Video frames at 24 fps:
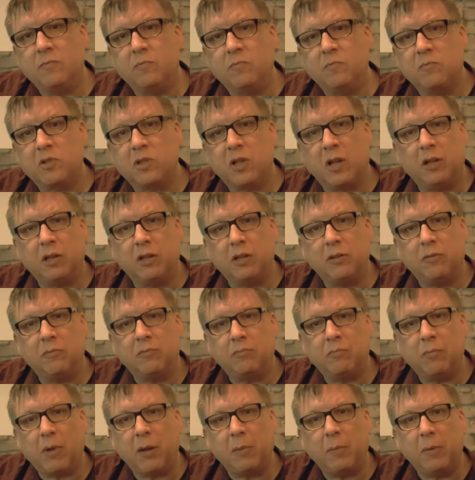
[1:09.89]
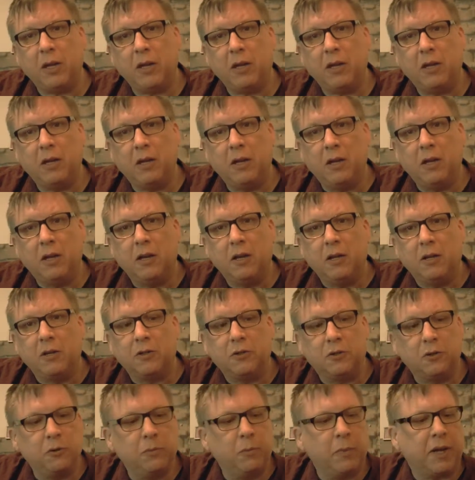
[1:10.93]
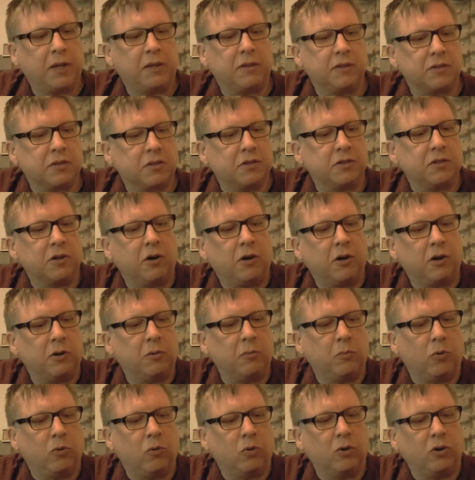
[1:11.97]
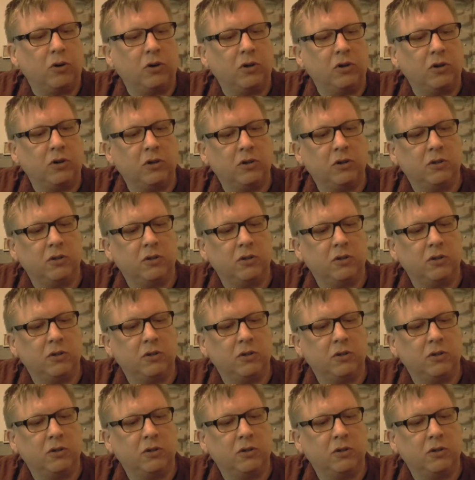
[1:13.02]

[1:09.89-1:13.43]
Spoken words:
slightly by me to make this guitar more